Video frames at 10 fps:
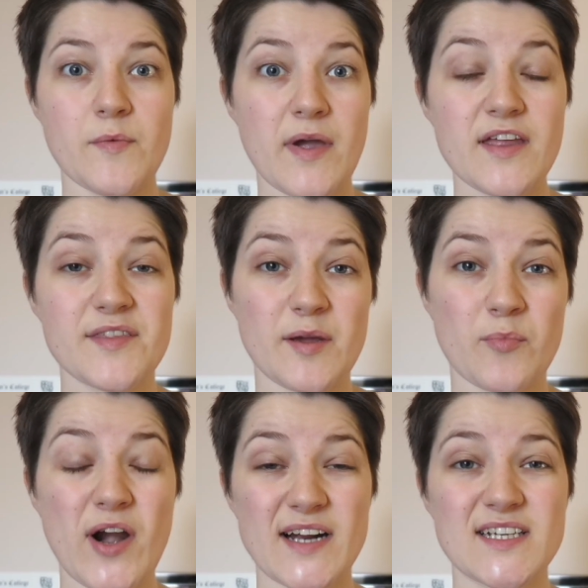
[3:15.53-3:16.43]
main thing
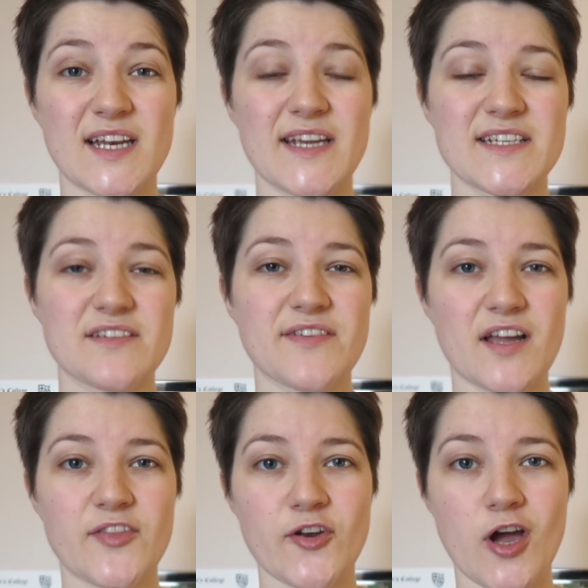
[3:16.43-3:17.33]
practically is the
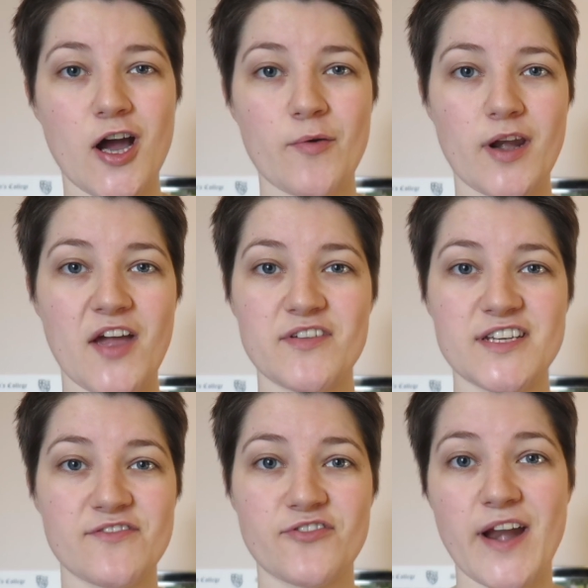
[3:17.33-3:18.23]
fact that I'm going to have a
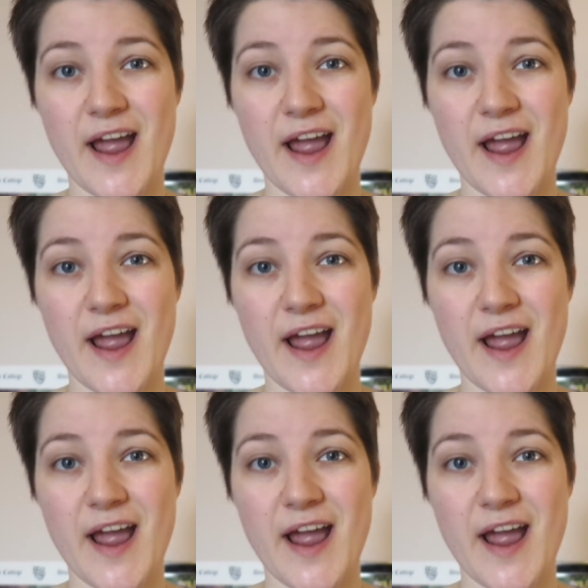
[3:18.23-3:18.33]
different